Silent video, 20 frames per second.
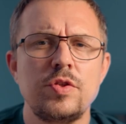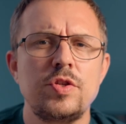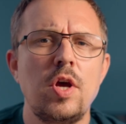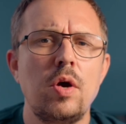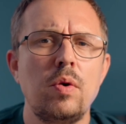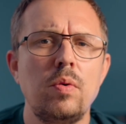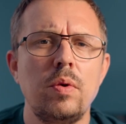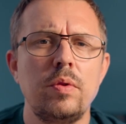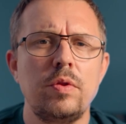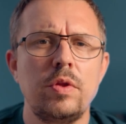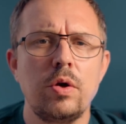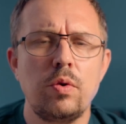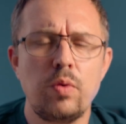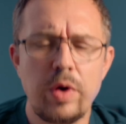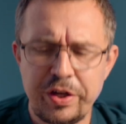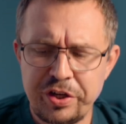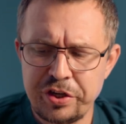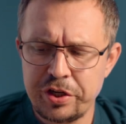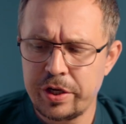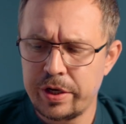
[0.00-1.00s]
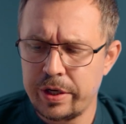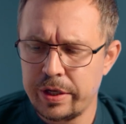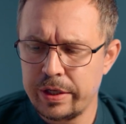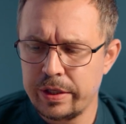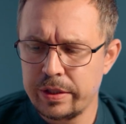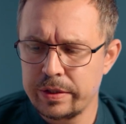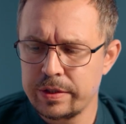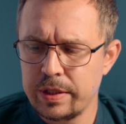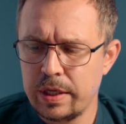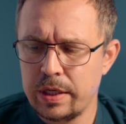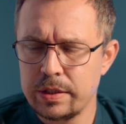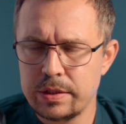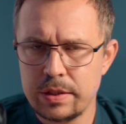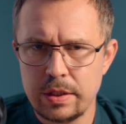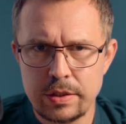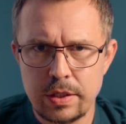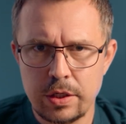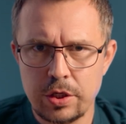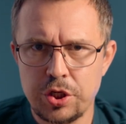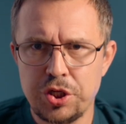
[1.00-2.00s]
So the question is
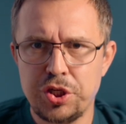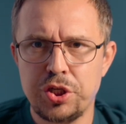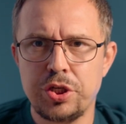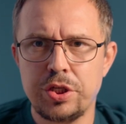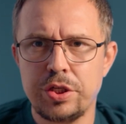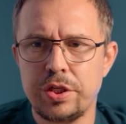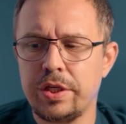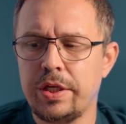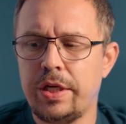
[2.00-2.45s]
this a good